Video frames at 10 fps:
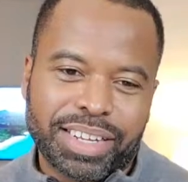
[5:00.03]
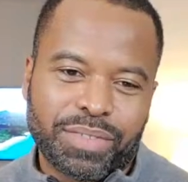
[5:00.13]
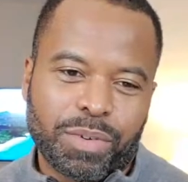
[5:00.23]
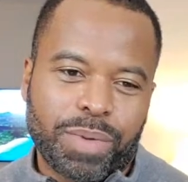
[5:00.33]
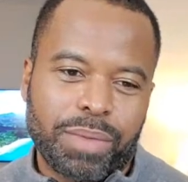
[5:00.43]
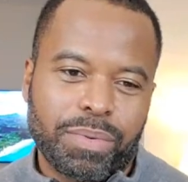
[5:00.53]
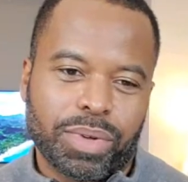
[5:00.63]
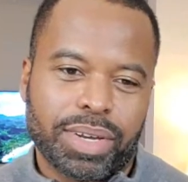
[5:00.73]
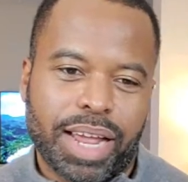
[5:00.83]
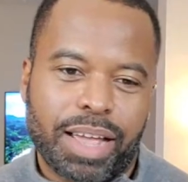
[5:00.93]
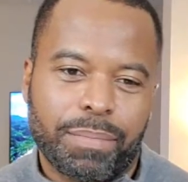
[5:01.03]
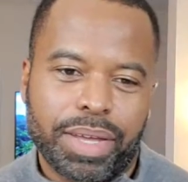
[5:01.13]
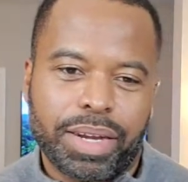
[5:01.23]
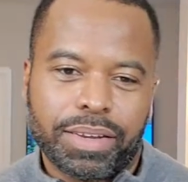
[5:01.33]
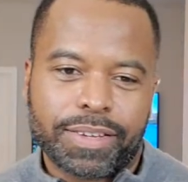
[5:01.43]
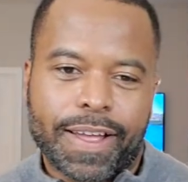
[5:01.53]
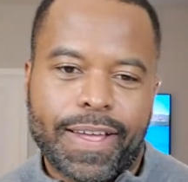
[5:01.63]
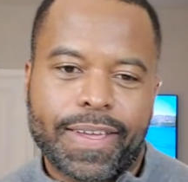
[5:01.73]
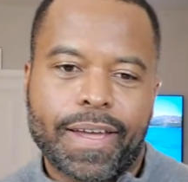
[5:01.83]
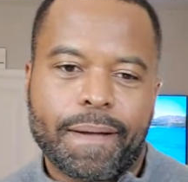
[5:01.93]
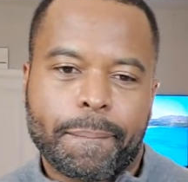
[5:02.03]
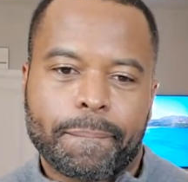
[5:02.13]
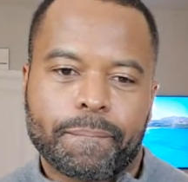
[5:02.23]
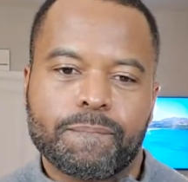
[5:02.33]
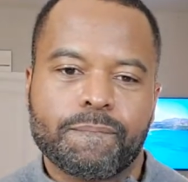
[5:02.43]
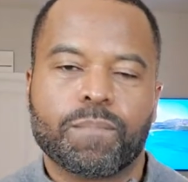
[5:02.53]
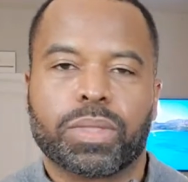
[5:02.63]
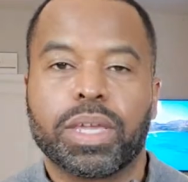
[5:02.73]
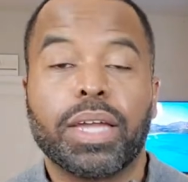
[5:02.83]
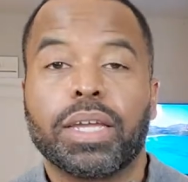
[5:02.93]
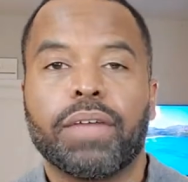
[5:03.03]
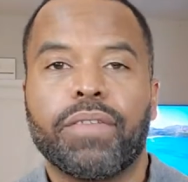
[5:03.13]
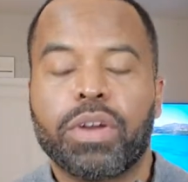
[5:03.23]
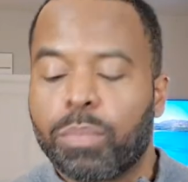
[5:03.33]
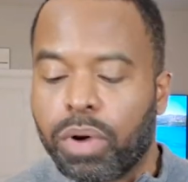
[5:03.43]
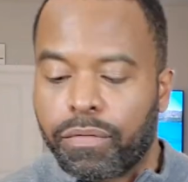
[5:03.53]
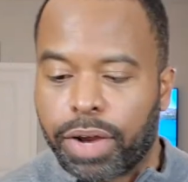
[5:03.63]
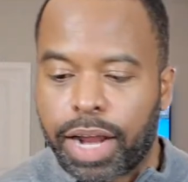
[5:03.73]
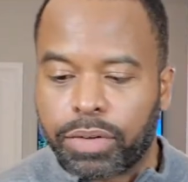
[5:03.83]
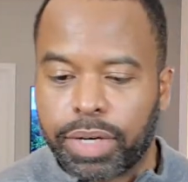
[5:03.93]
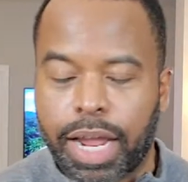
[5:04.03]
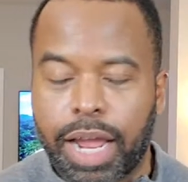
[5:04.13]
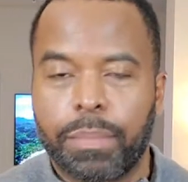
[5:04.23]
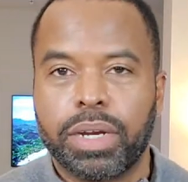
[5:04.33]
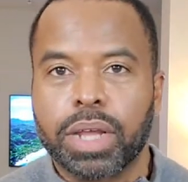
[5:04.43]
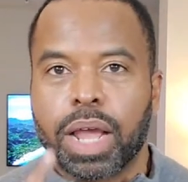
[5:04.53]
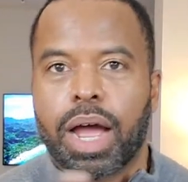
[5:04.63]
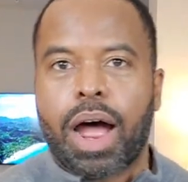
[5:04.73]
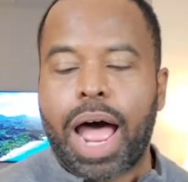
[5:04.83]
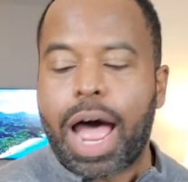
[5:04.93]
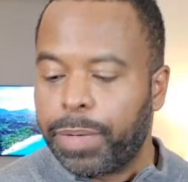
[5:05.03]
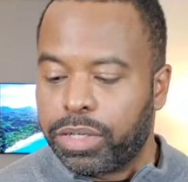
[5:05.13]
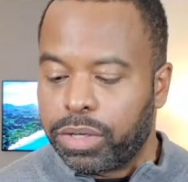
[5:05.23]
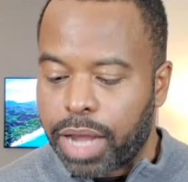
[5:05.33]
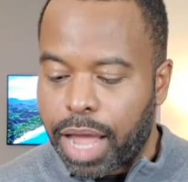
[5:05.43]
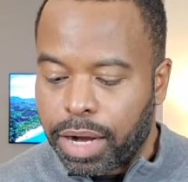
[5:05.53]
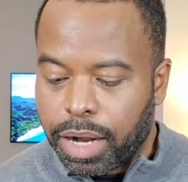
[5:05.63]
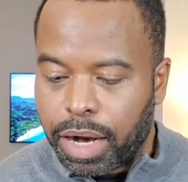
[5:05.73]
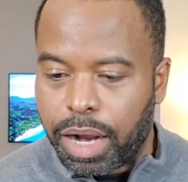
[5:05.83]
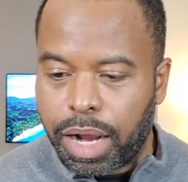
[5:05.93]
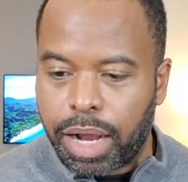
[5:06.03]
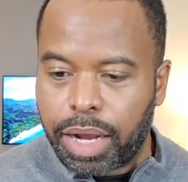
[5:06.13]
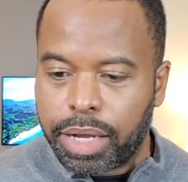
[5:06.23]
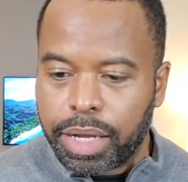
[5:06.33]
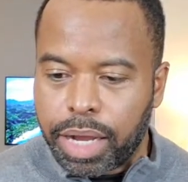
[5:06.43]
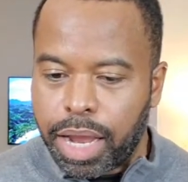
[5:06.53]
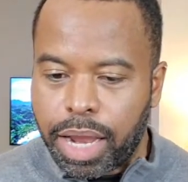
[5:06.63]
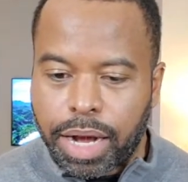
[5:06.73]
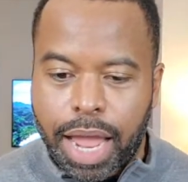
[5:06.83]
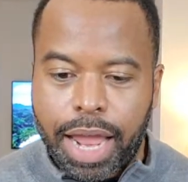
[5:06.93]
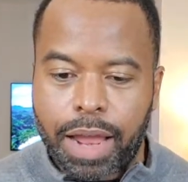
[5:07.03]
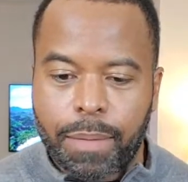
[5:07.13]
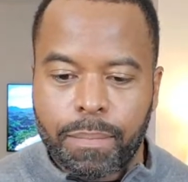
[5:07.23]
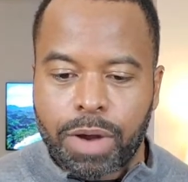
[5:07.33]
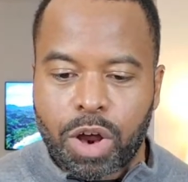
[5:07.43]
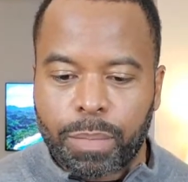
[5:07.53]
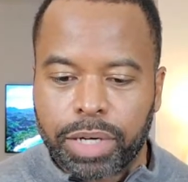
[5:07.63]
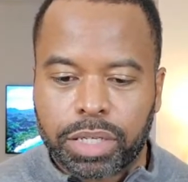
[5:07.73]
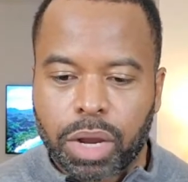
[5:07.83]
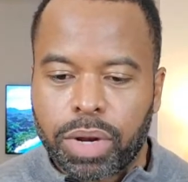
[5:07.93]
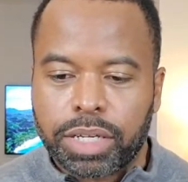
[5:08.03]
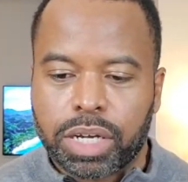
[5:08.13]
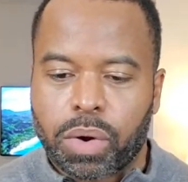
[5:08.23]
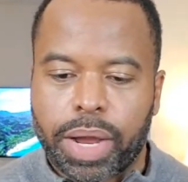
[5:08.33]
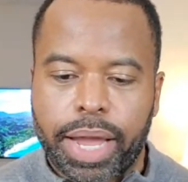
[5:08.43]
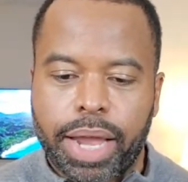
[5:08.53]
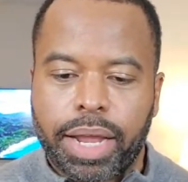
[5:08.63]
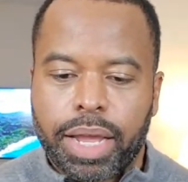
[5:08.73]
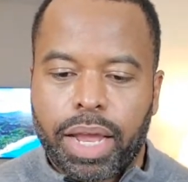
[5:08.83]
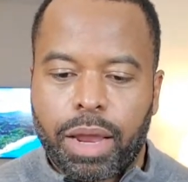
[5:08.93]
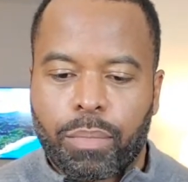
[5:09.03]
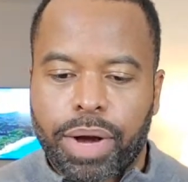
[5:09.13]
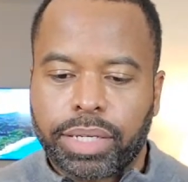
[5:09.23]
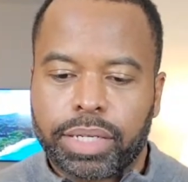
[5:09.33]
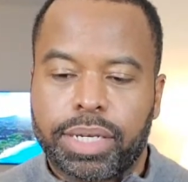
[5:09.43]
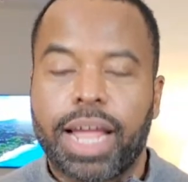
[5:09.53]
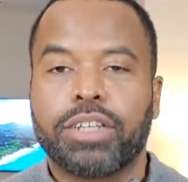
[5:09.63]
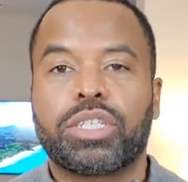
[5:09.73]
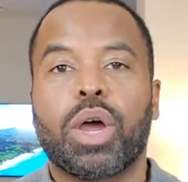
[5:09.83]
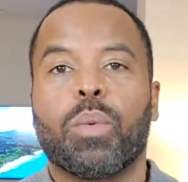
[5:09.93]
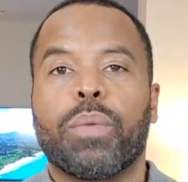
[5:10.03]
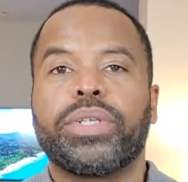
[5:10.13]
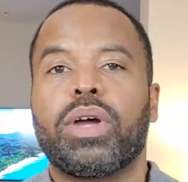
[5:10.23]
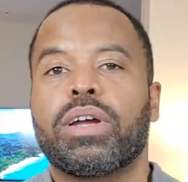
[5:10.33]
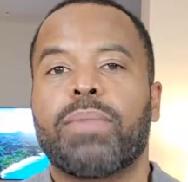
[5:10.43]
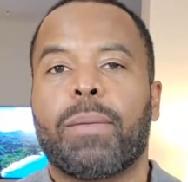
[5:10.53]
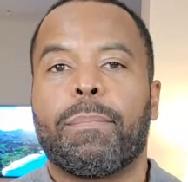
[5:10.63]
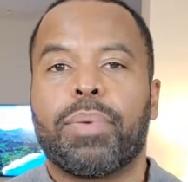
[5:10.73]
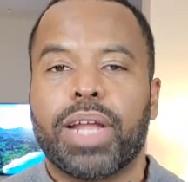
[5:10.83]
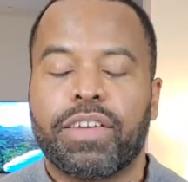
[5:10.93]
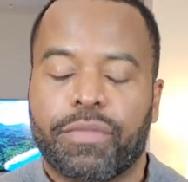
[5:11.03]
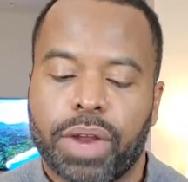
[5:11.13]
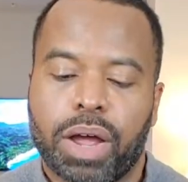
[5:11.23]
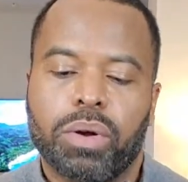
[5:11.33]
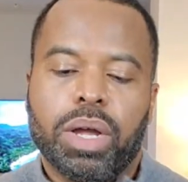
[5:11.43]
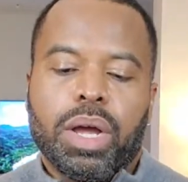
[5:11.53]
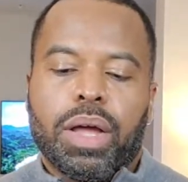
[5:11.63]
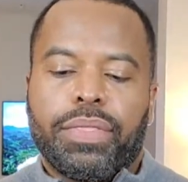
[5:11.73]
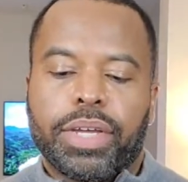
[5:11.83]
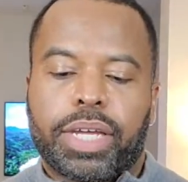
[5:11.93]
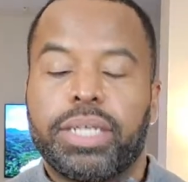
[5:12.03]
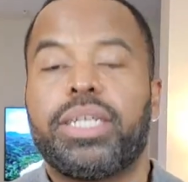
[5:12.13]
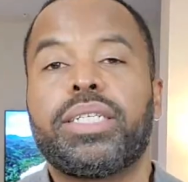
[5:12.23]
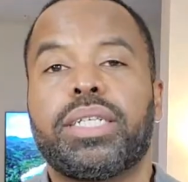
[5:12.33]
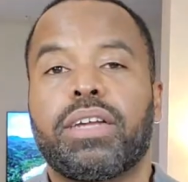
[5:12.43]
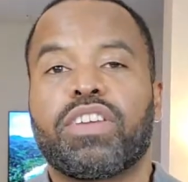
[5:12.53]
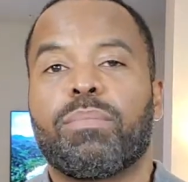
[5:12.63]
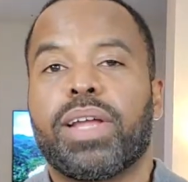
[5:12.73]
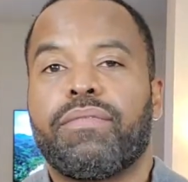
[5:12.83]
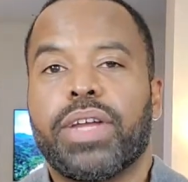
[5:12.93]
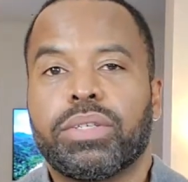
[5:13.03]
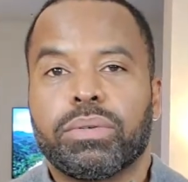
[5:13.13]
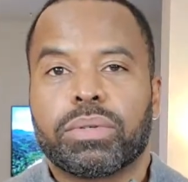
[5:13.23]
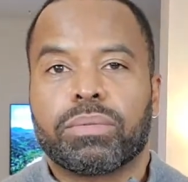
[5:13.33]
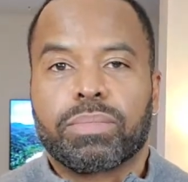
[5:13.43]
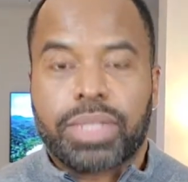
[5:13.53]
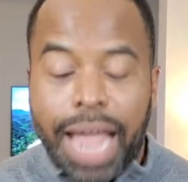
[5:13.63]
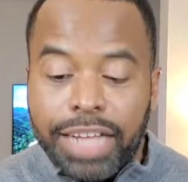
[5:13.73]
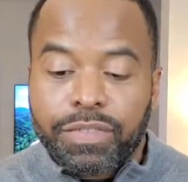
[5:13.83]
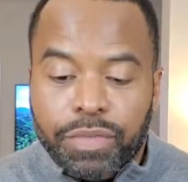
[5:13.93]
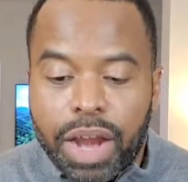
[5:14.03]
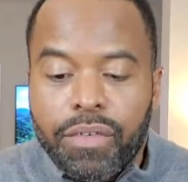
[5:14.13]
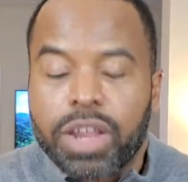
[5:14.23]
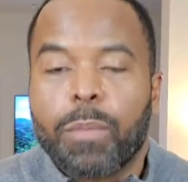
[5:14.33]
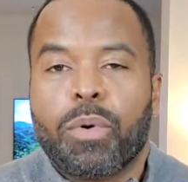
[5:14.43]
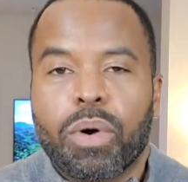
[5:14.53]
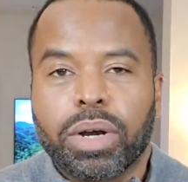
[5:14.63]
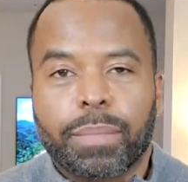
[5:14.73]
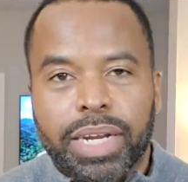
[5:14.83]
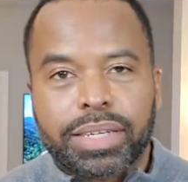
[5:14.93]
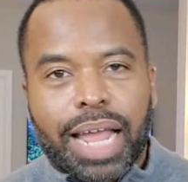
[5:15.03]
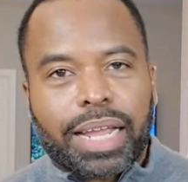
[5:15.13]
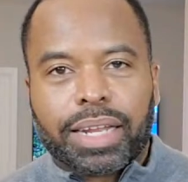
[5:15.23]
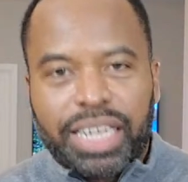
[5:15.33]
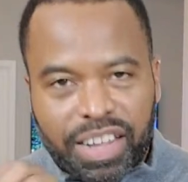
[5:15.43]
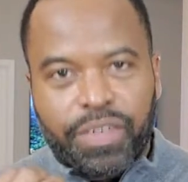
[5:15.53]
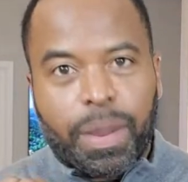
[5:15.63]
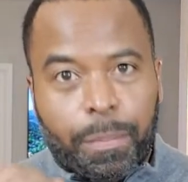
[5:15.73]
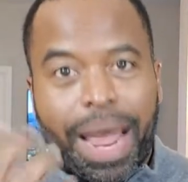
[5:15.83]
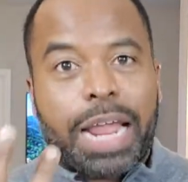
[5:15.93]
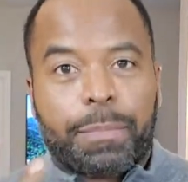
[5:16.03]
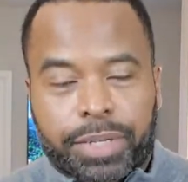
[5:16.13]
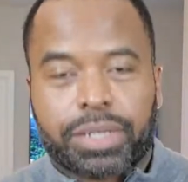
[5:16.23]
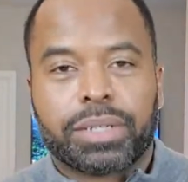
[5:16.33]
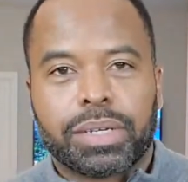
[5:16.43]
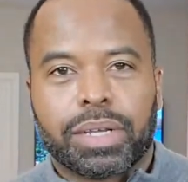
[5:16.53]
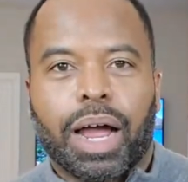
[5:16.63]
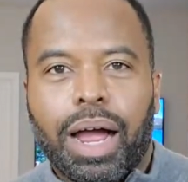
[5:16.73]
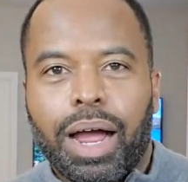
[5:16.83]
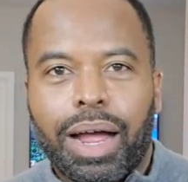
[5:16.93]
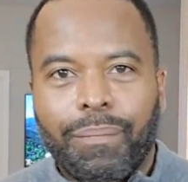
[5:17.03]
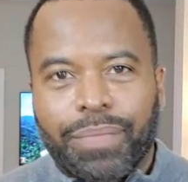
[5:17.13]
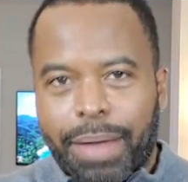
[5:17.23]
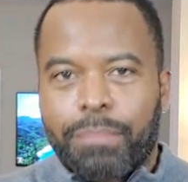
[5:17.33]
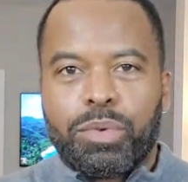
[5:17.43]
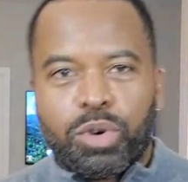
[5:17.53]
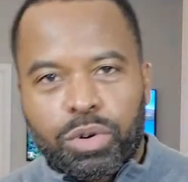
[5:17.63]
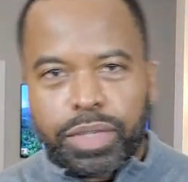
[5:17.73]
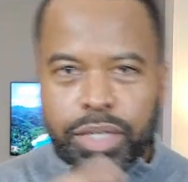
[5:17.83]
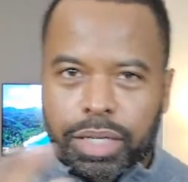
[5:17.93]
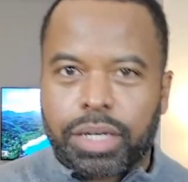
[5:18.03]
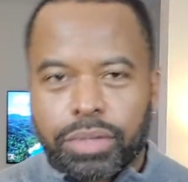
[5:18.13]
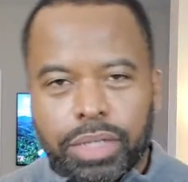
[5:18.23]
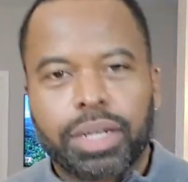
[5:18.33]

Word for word: good for people with diabetes? Oh uh, yeah. Mm-hmm. Yeah, yeah. Very important for guys with diabetes. I'll hop into that uh, in a moment. So let's go ahead and break this down. So when we're talking about blood flow, the condition of your blood vessels, that's very important. I mean, it's like, like living pipes um, that move, you know,